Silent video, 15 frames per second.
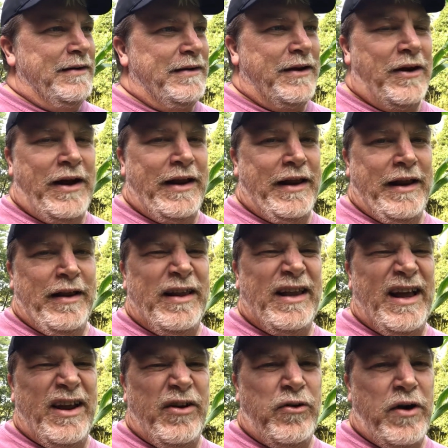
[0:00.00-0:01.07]
I didn't even
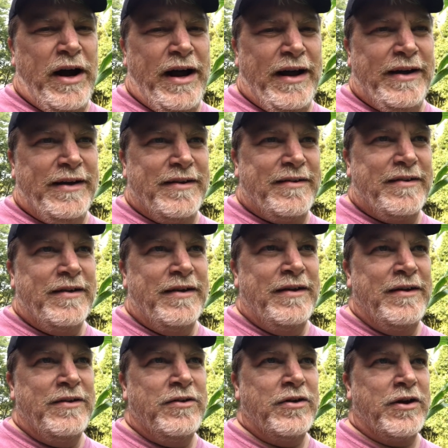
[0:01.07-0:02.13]
let it dry. I just
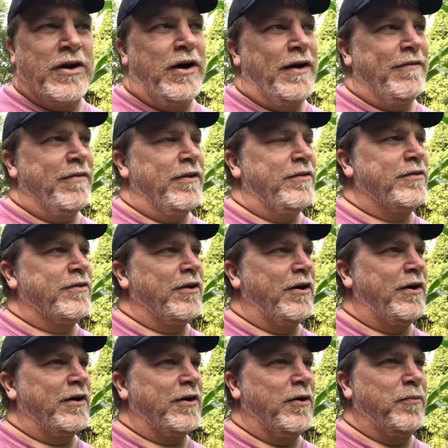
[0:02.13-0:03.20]
took it off the
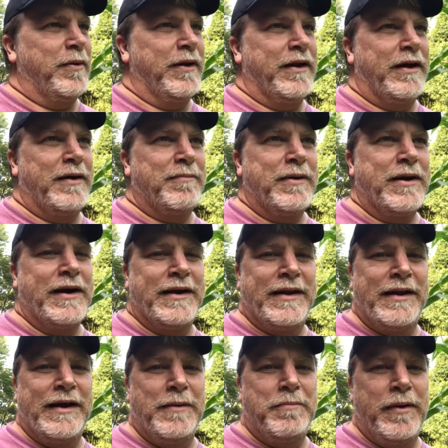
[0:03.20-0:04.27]
stalk, opened it up, cut
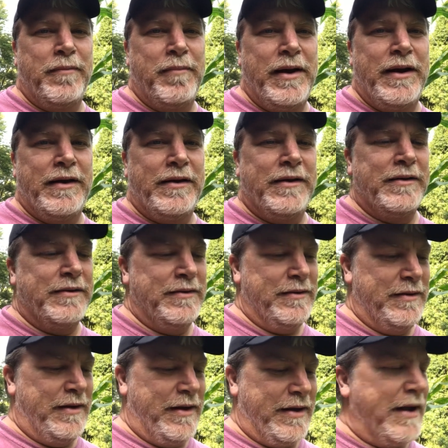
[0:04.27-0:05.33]
it up, and made a
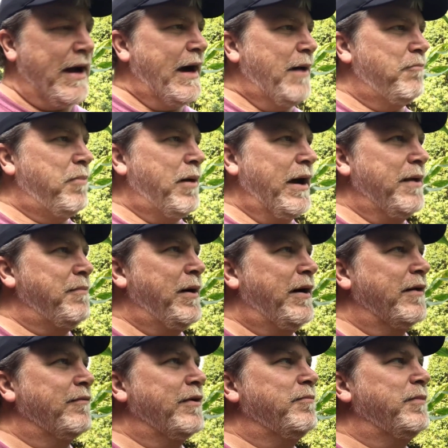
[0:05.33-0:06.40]
cob pipe
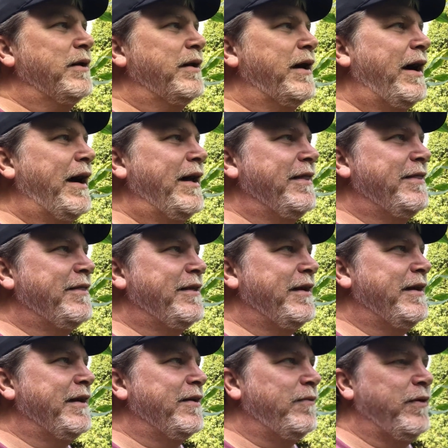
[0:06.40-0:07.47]
out of it. But I
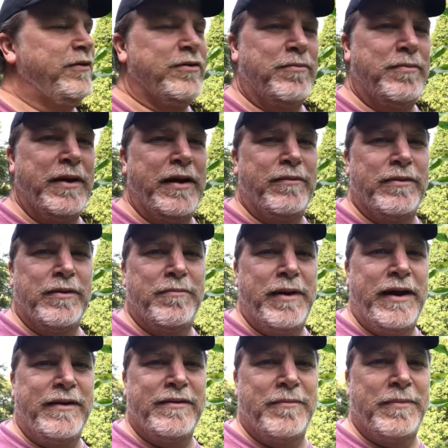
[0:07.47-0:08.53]
think we should be able to
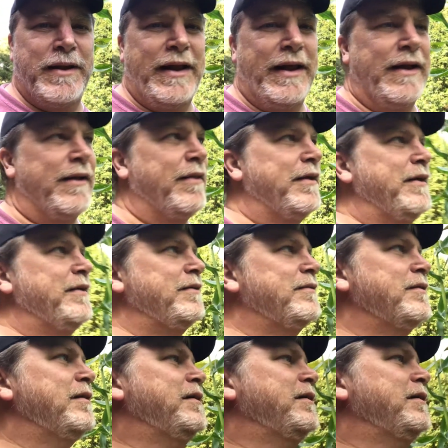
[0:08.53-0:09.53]
make something out of these.